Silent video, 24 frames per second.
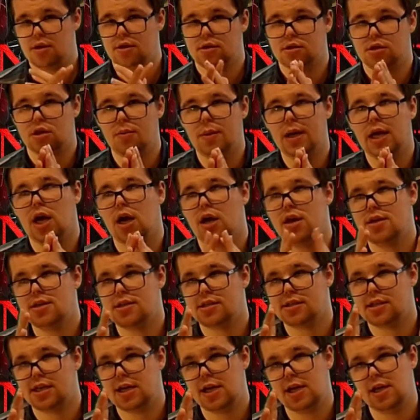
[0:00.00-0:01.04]
so we kind of
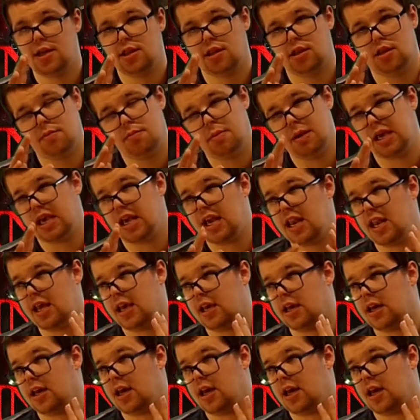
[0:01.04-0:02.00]
see the beginning.